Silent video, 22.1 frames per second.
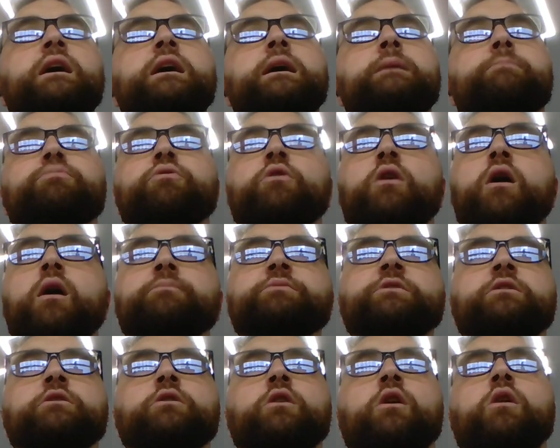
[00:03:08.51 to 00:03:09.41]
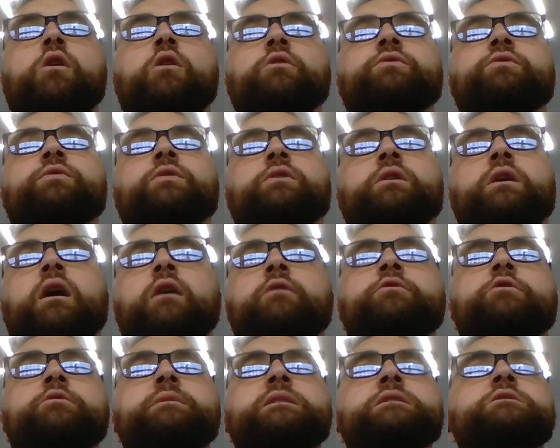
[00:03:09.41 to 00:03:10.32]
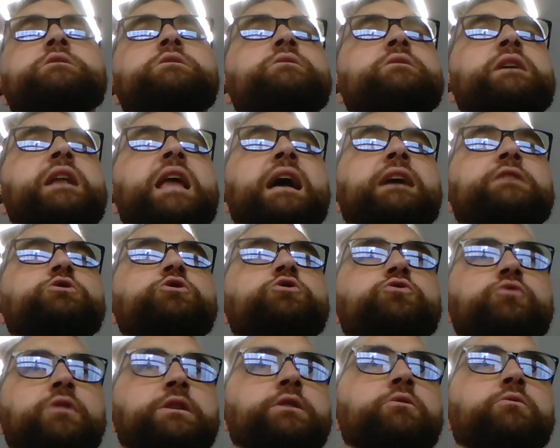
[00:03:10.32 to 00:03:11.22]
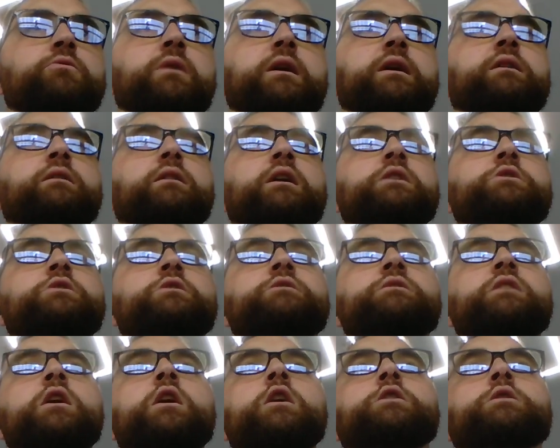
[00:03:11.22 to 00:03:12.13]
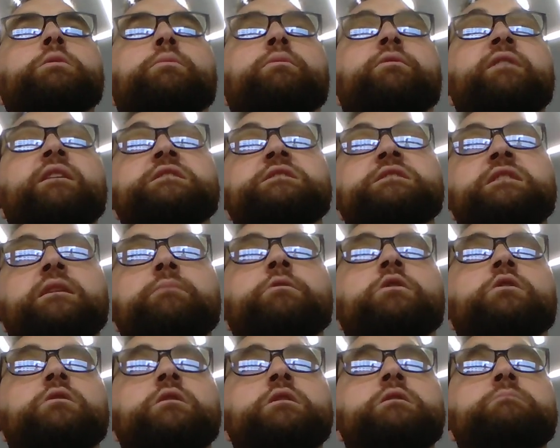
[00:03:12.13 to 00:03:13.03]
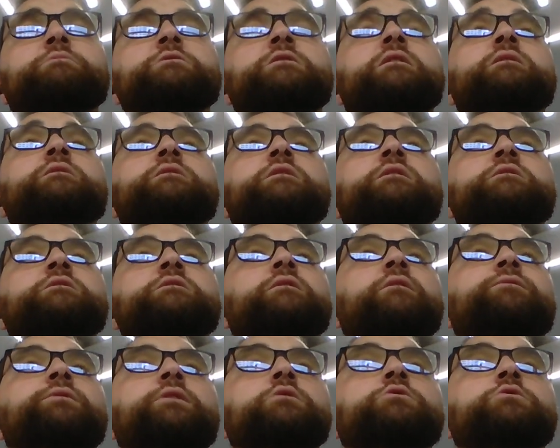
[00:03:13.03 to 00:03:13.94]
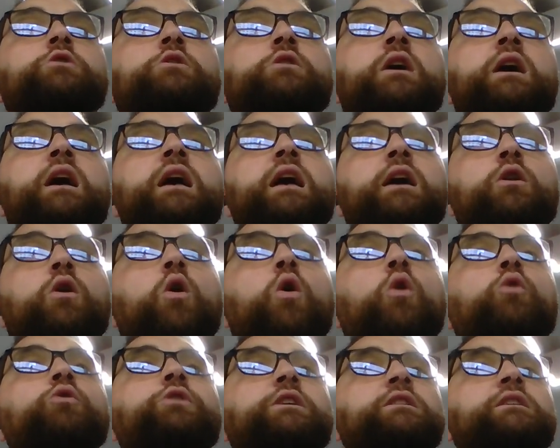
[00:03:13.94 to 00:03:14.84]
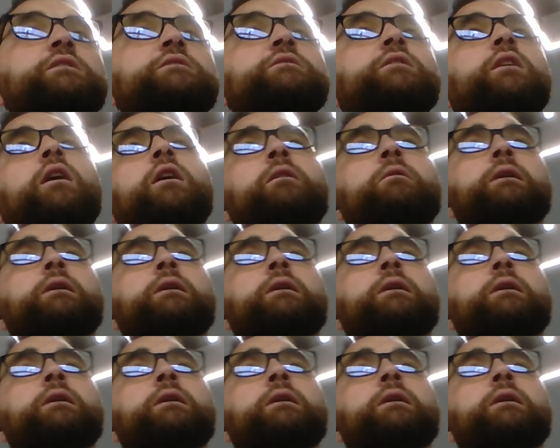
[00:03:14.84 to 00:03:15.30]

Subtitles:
It prompted calls for governments to enact stricter regulations to prevent similar incidents in the future and holding these